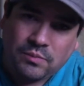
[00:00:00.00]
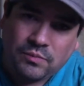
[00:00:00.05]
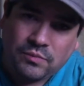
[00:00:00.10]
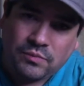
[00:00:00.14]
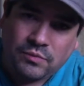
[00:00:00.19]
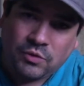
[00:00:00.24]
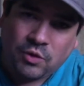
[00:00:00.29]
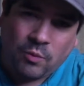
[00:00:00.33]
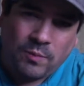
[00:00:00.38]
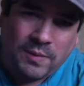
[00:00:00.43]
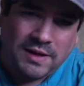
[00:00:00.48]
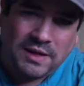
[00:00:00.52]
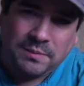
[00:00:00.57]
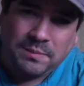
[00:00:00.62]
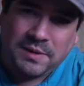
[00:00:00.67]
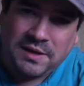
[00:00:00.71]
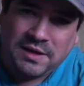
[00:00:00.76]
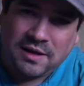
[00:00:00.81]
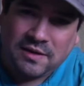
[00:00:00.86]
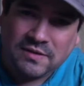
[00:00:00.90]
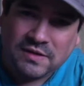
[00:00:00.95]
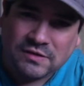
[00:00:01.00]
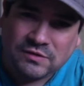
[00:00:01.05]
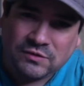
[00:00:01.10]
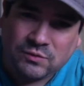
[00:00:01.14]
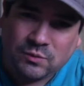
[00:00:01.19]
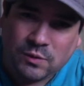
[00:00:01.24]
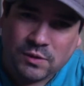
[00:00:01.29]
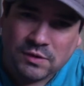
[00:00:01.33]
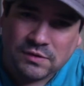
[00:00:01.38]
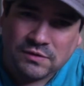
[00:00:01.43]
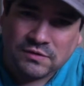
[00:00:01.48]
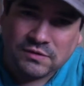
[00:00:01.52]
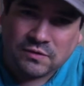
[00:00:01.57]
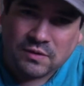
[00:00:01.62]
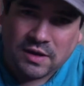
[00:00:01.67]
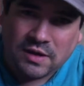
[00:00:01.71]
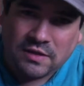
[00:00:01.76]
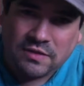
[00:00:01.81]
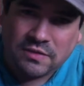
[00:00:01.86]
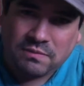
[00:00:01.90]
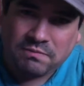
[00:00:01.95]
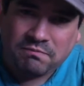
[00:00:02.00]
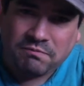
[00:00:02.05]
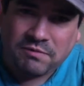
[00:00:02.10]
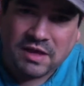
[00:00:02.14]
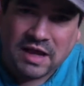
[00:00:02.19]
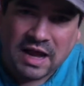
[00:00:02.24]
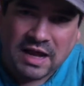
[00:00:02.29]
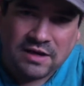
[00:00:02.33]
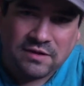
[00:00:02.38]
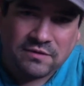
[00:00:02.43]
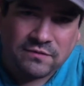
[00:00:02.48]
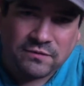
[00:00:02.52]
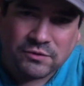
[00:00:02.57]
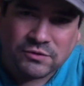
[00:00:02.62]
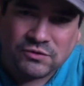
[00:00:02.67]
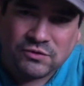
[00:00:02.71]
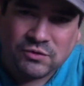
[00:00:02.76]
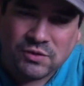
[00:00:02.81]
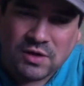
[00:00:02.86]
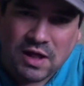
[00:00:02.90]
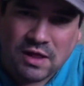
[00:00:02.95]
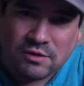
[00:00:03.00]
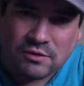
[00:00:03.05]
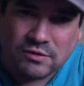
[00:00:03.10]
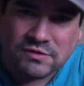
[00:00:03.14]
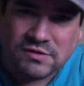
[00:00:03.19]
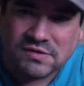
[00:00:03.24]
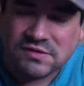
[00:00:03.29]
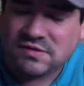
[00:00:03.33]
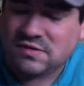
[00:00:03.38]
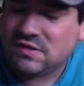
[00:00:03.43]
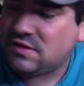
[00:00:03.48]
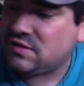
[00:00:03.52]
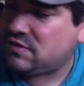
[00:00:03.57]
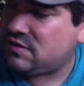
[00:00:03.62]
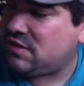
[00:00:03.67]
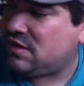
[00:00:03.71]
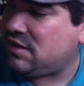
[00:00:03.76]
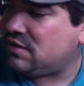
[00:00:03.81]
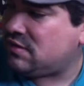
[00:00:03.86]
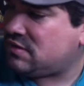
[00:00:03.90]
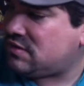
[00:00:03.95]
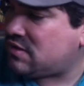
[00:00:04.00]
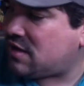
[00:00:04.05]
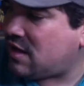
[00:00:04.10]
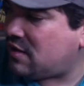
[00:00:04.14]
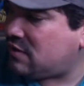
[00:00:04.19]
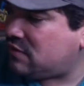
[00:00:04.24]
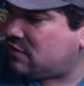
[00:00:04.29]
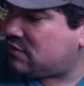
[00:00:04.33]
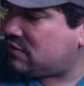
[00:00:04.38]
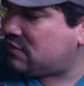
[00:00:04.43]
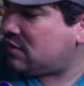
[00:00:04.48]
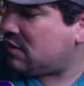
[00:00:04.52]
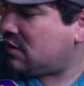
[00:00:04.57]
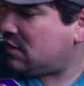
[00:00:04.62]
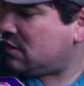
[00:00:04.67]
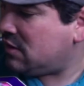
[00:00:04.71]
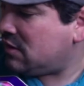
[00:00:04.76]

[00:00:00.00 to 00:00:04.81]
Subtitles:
Nobody bid on this one, so I got it for $2.16.